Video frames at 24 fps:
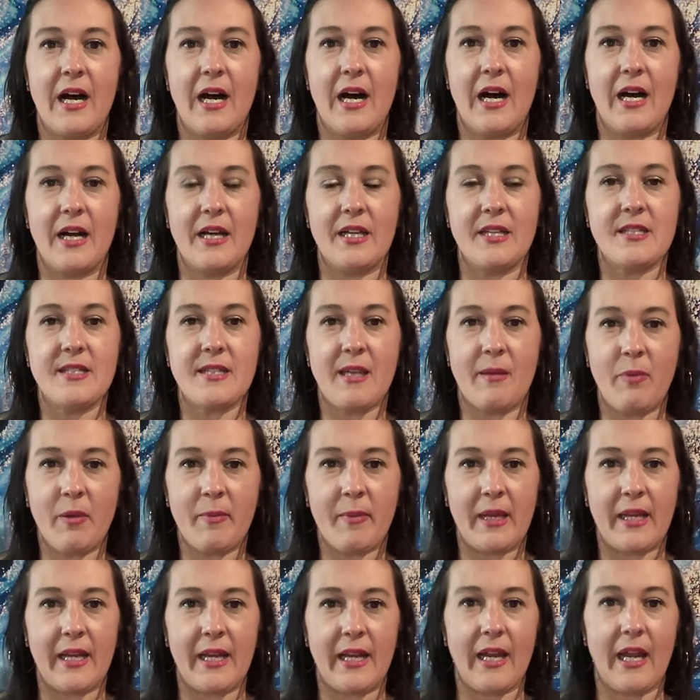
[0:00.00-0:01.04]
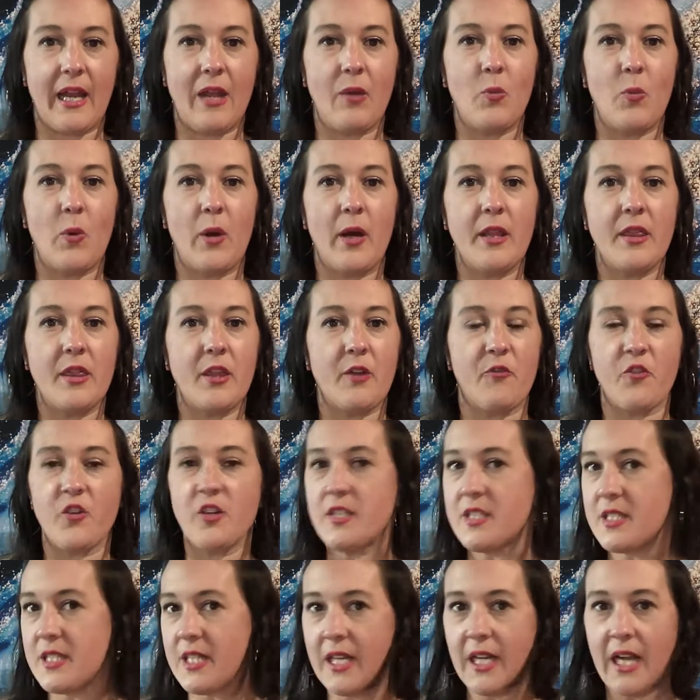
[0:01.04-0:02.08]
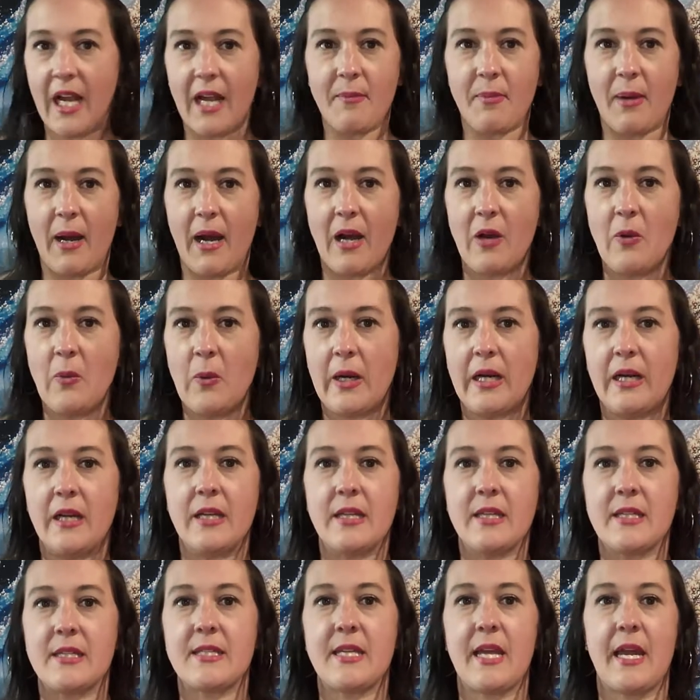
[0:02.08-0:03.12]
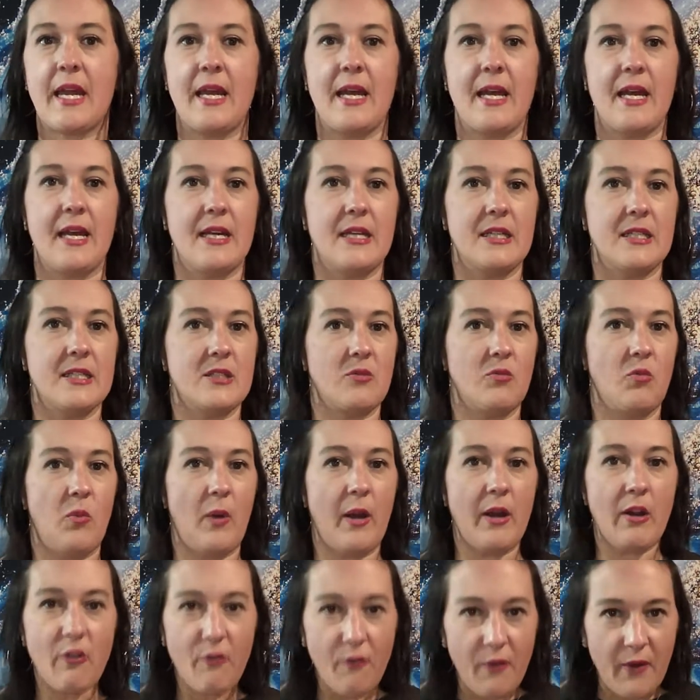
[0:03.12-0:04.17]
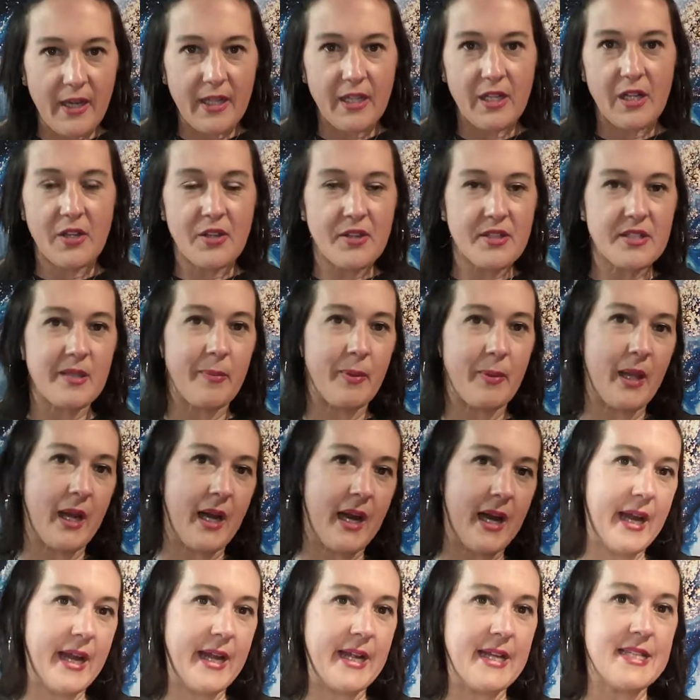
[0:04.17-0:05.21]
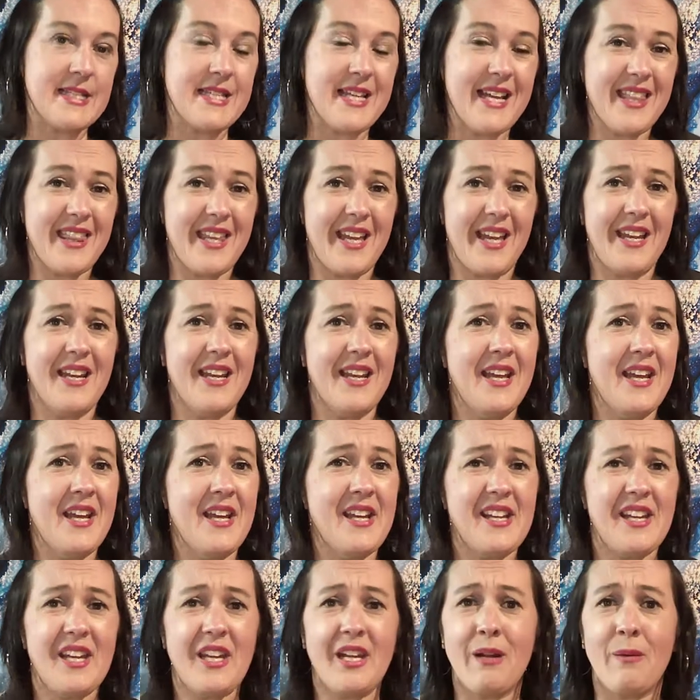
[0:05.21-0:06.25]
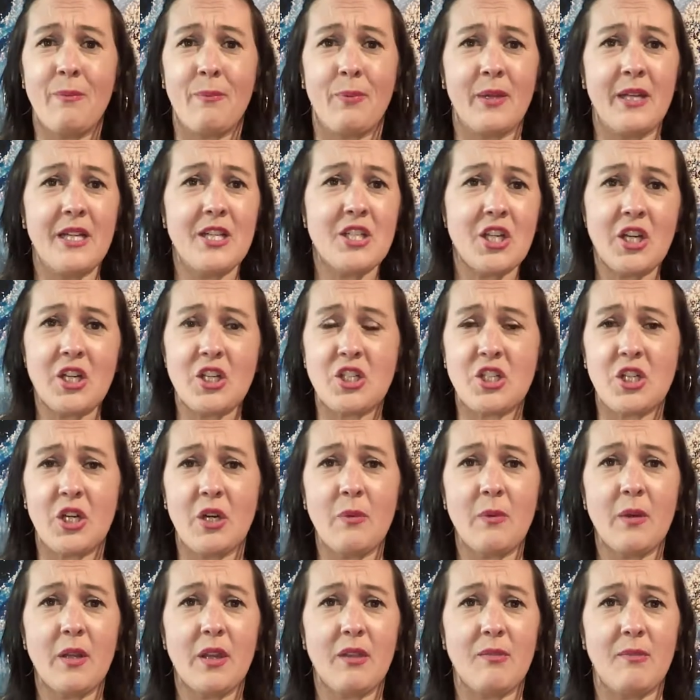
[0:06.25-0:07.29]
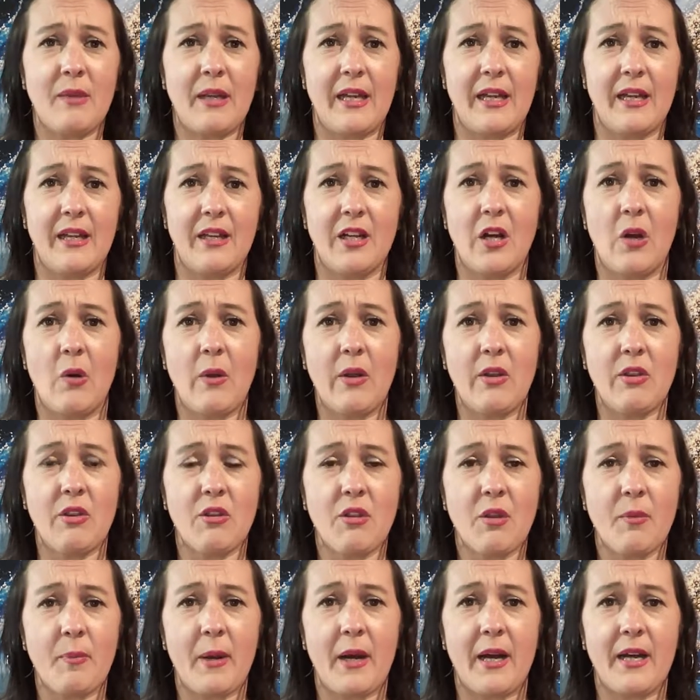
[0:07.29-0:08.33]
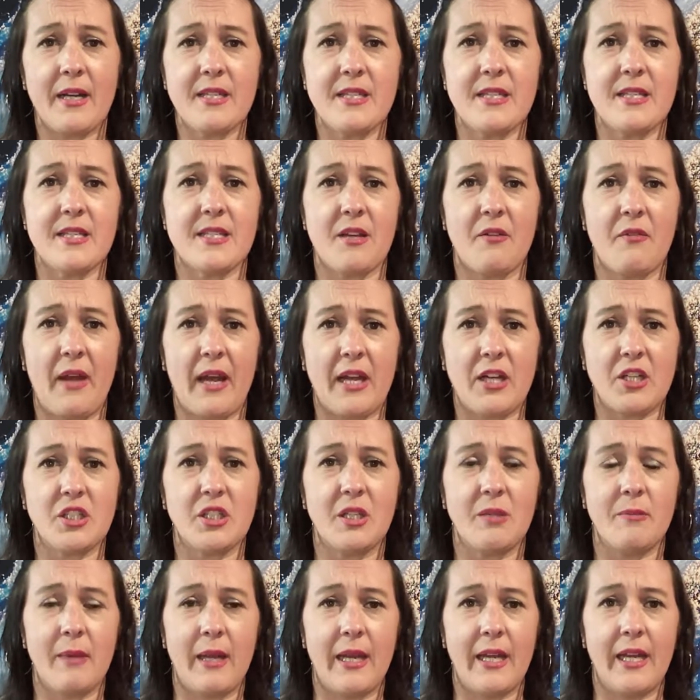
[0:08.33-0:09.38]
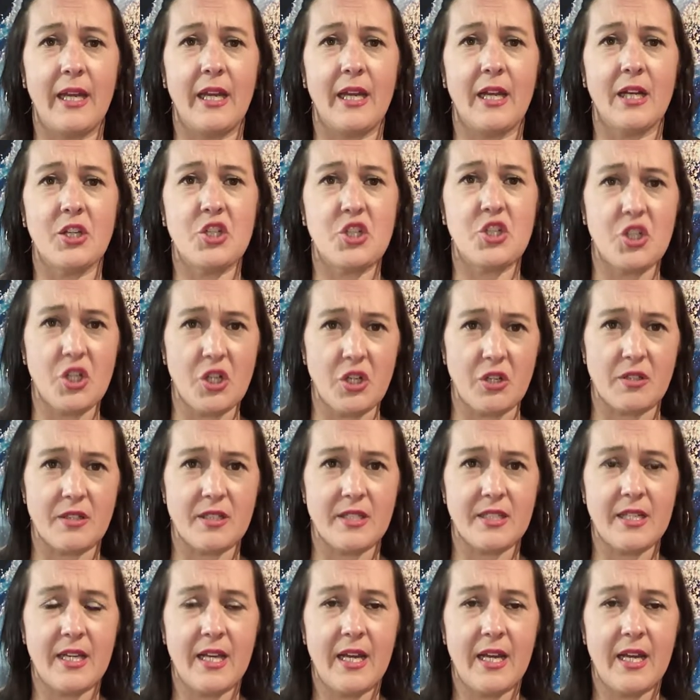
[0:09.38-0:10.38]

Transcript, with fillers: on sublimating and what the first thing I bought was and where to find all the supplies and then, you know, bleaching a shirt with me and going through the process of actually making a shirt.